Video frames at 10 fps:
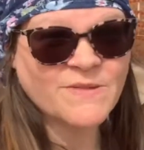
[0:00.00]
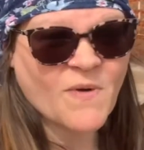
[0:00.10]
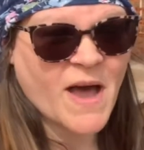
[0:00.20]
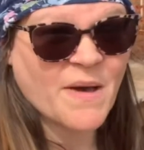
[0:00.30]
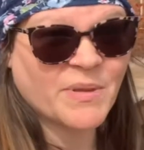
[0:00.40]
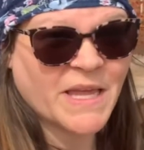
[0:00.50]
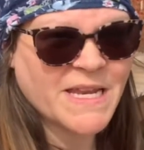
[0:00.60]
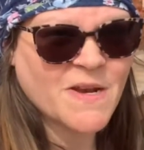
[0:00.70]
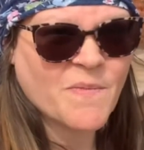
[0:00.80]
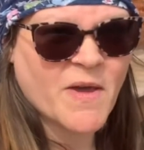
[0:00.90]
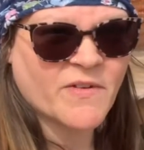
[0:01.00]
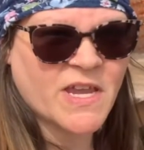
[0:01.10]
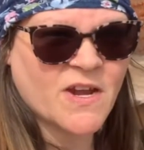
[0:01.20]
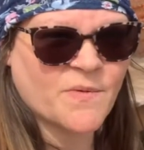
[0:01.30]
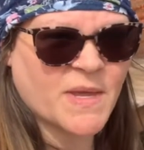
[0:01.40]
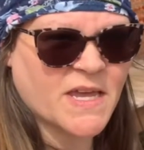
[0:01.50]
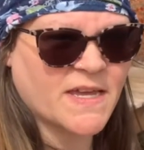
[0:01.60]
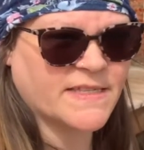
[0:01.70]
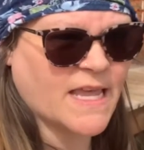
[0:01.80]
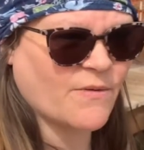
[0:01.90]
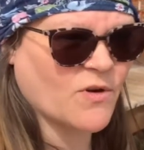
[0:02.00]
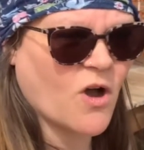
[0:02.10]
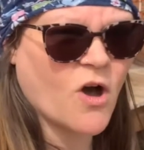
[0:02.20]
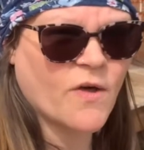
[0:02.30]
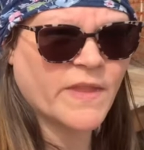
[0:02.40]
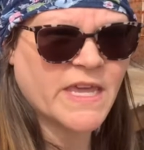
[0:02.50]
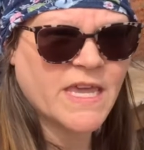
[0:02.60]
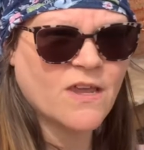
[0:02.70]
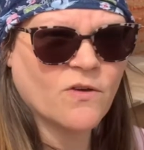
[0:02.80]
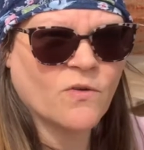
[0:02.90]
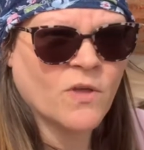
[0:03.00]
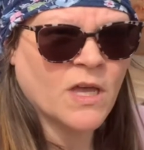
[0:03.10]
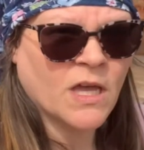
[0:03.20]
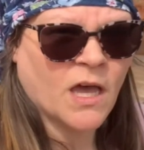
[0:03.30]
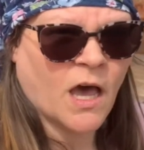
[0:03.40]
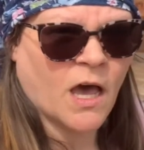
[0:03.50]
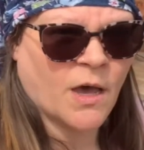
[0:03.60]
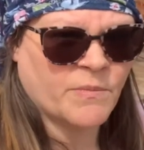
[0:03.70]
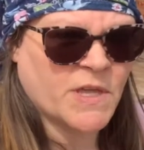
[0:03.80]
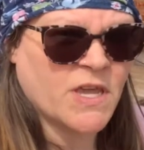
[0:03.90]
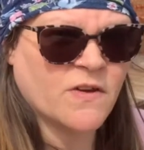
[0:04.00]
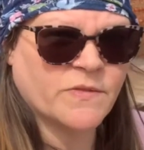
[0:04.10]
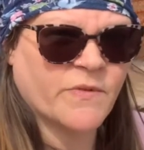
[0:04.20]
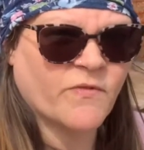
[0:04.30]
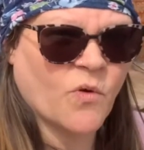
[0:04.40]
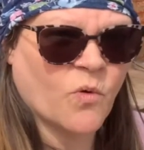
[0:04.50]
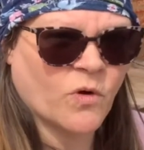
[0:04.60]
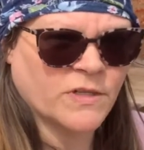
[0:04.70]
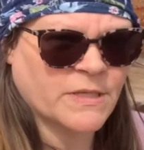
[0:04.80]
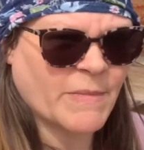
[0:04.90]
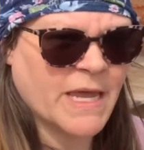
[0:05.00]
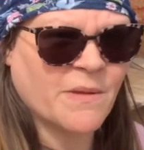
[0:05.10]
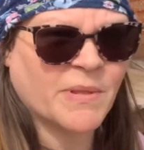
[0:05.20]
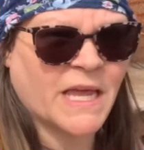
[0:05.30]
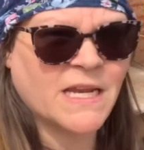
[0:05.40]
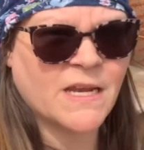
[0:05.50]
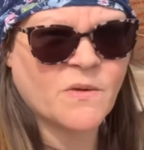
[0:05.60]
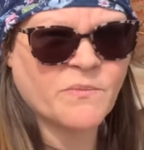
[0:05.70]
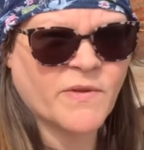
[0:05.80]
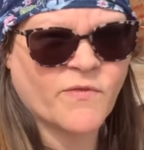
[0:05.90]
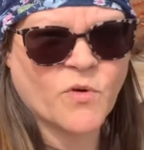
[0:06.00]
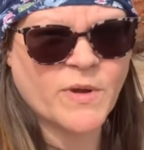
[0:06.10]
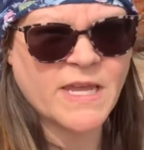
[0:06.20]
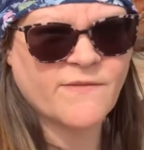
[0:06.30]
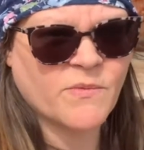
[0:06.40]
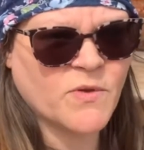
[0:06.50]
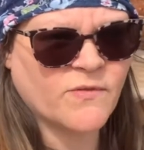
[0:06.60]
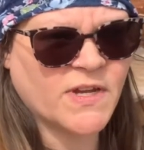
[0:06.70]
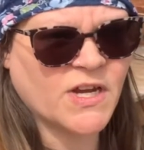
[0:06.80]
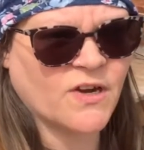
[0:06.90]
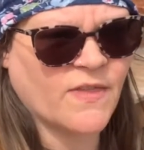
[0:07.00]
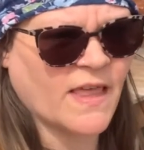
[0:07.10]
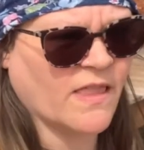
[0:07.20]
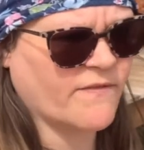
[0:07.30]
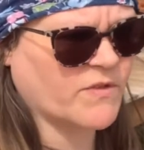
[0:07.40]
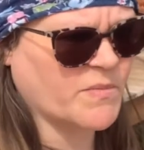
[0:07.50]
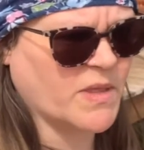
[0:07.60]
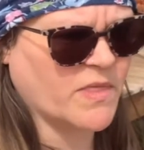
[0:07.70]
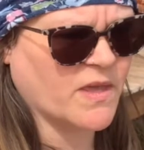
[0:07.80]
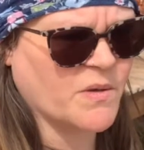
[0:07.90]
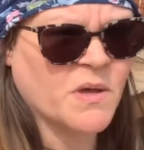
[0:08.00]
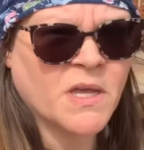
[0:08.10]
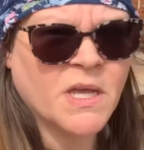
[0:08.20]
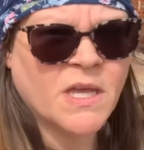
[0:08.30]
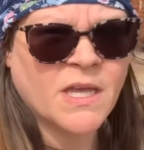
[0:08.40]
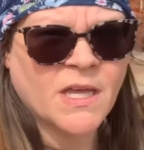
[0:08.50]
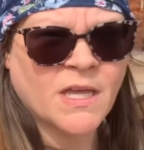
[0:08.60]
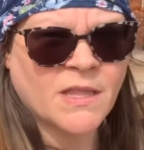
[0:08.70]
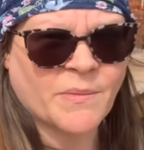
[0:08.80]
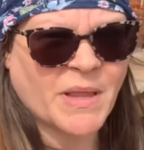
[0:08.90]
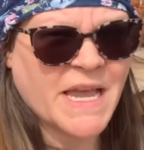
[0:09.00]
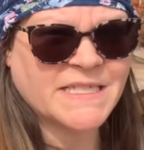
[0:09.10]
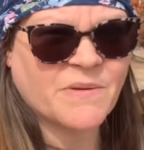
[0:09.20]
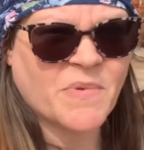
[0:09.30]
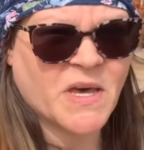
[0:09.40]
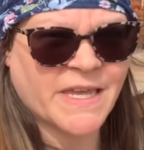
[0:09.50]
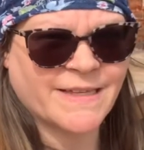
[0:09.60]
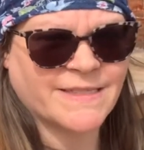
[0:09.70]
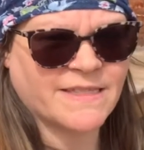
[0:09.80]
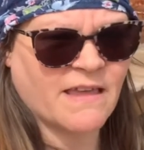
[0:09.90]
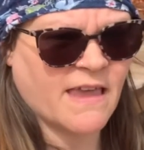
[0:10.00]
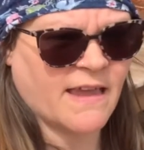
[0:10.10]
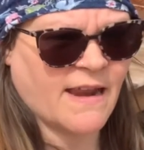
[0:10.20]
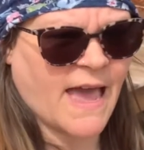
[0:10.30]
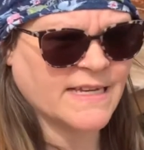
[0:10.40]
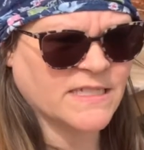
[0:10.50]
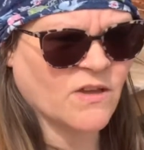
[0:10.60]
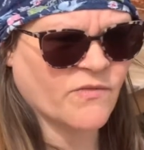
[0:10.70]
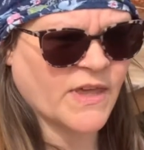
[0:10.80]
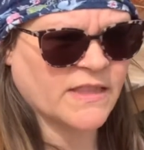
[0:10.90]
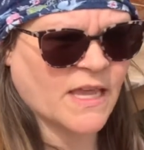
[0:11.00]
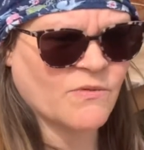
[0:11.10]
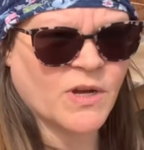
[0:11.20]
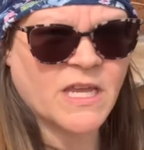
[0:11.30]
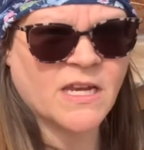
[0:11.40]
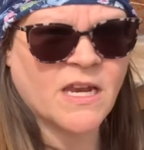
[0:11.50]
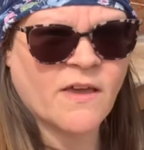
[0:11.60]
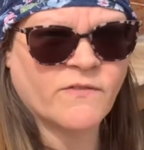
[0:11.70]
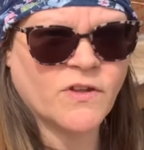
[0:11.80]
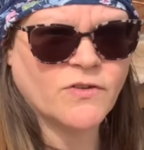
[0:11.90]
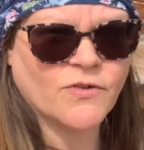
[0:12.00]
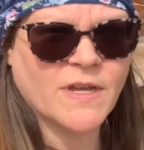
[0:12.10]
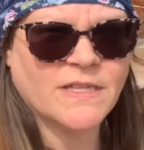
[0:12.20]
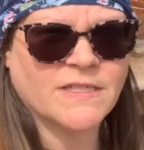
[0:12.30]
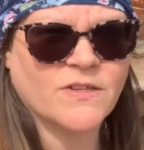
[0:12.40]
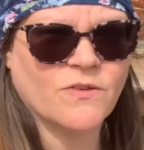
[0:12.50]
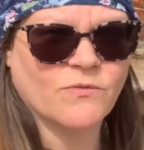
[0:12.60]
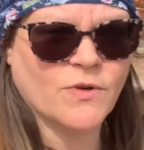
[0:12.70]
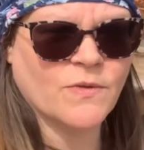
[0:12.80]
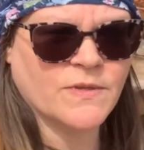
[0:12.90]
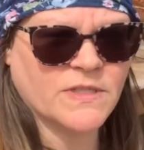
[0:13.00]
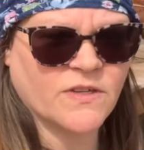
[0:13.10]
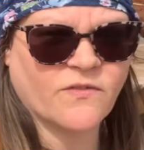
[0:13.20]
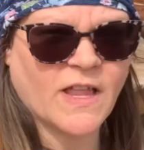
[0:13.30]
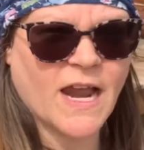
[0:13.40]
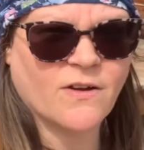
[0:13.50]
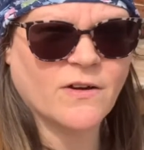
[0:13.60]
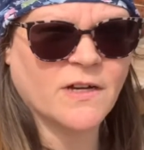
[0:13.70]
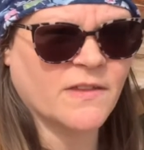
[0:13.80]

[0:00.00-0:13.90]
why I planted them over here because they were on the hill the years before. Somebody had planted them before we even moved here, and they left them in the plastic buckets, and I just don't think they were getting enough nutrients to the roots to flower.